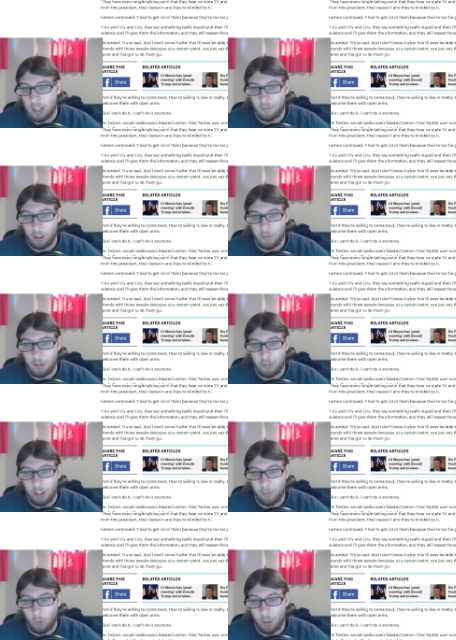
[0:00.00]
I've lived in
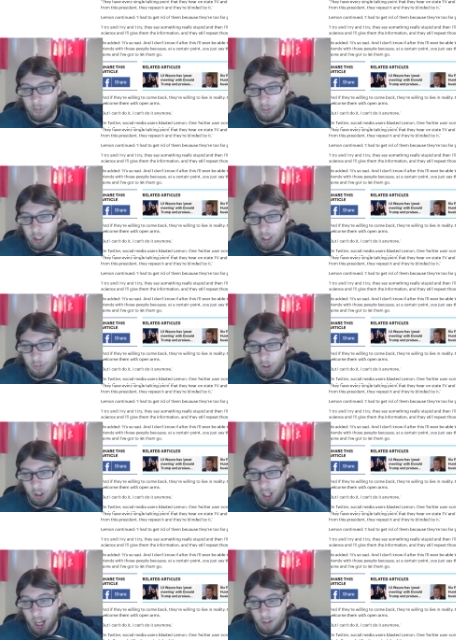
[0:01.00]
several red states. There are a
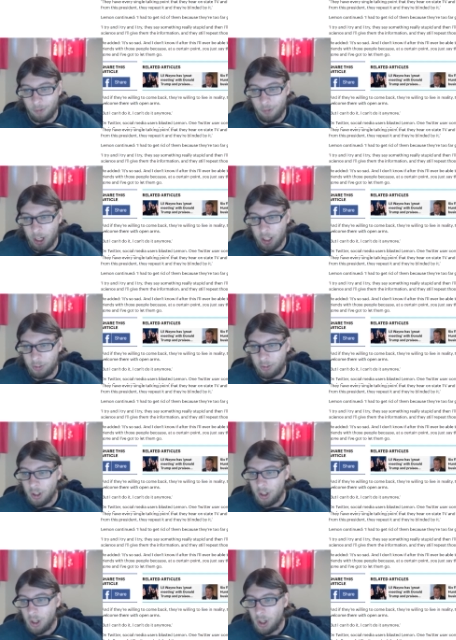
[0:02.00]
lot of friends
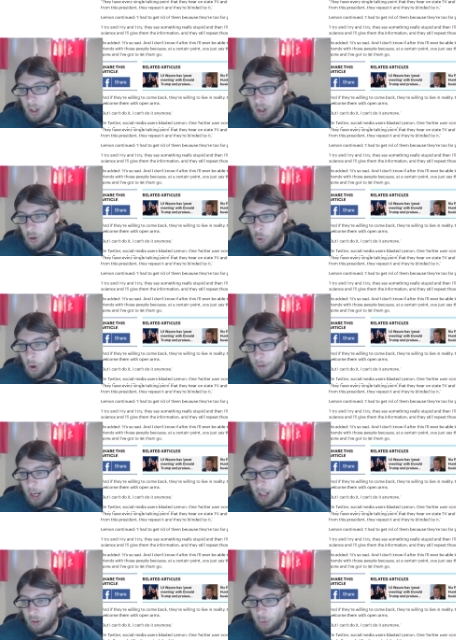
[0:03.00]
who I've
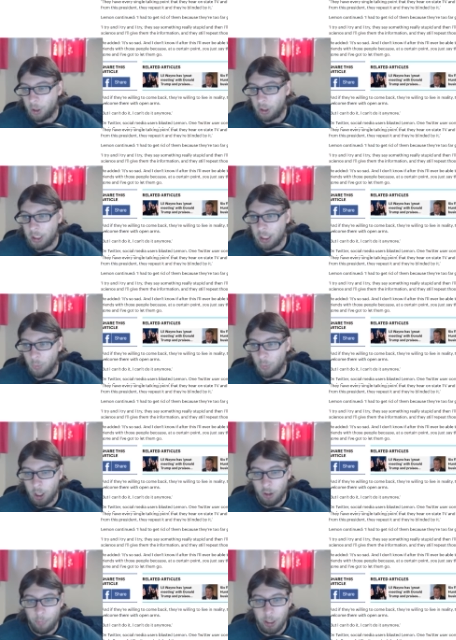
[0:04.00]
had to really get rid
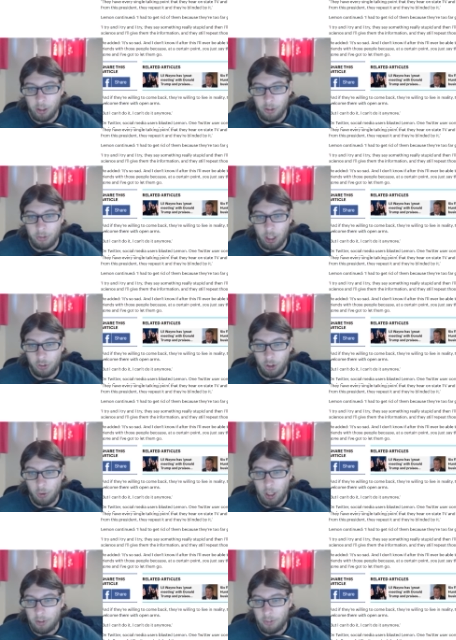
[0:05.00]
of because they are
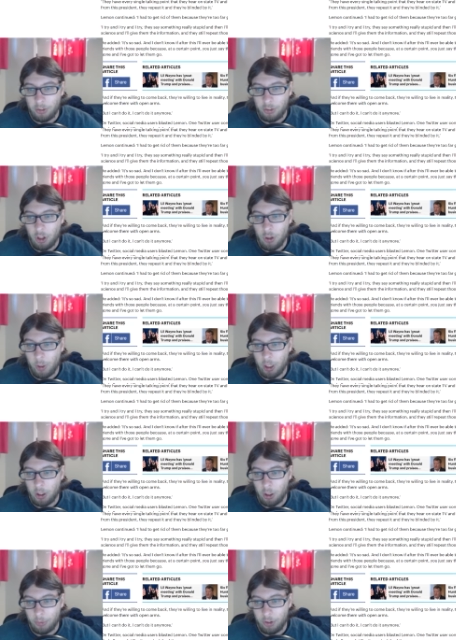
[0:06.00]
so nonsensical when it
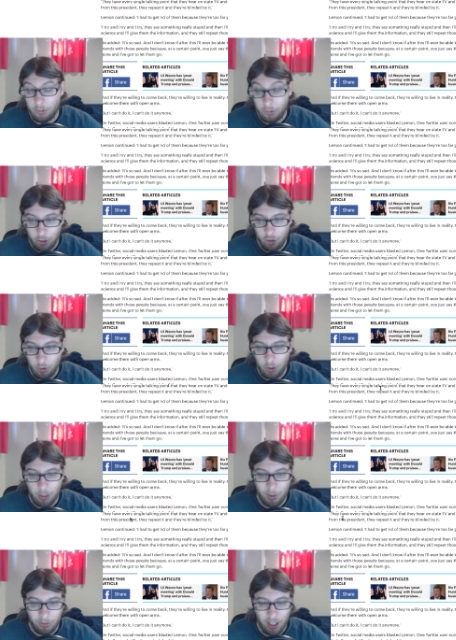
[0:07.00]
comes to this issue,
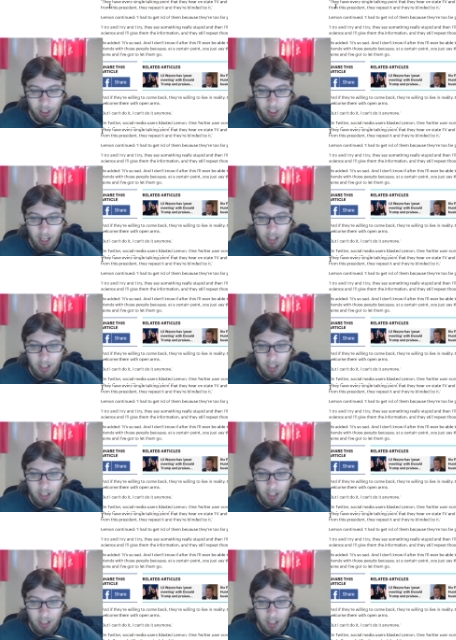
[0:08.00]
Lemon said.